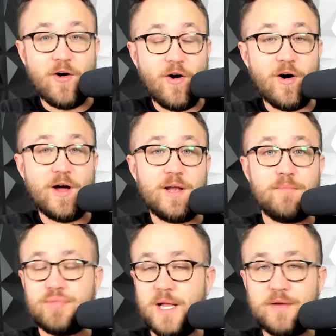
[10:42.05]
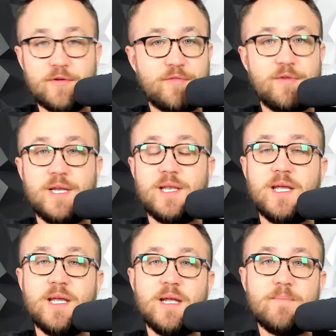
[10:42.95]
on Blender
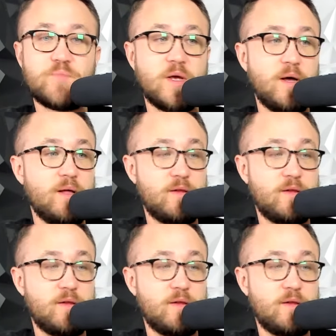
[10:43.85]
3D.